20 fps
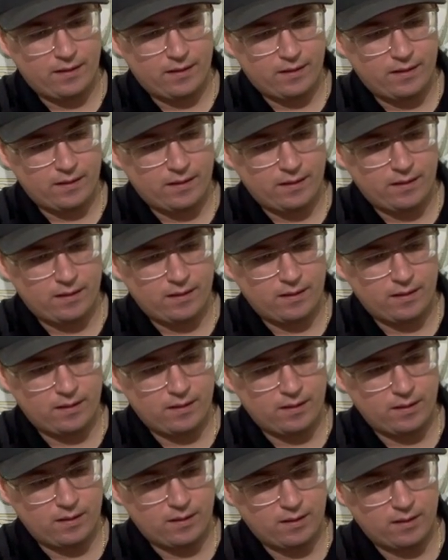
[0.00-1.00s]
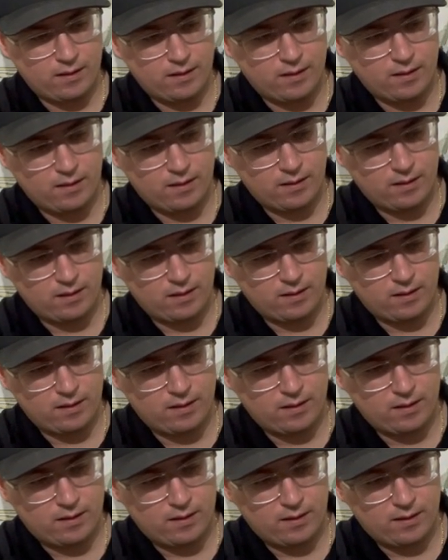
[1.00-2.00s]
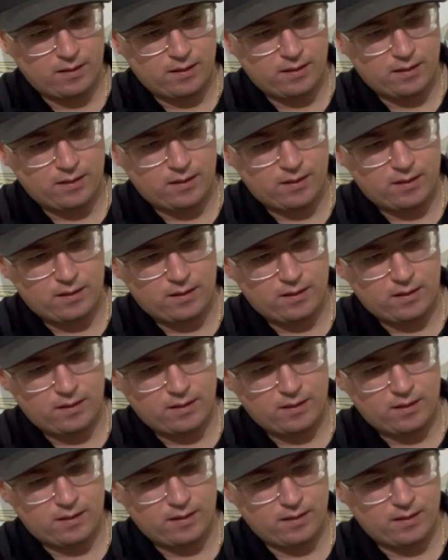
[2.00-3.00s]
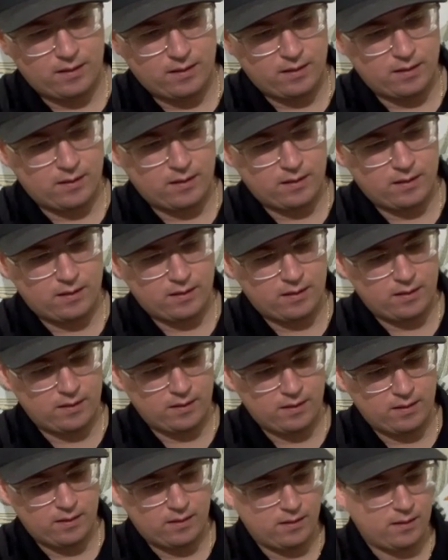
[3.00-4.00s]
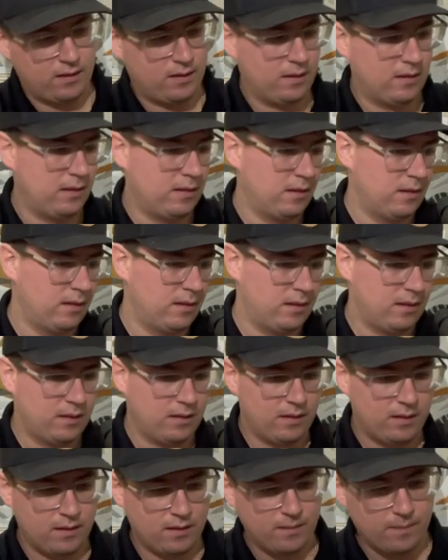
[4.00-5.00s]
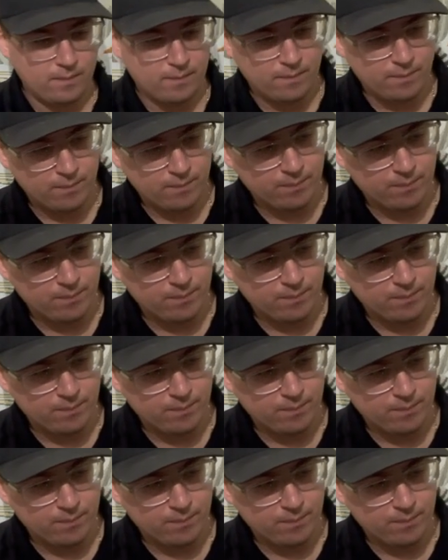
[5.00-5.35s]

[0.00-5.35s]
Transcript: No one is speaking in this clip.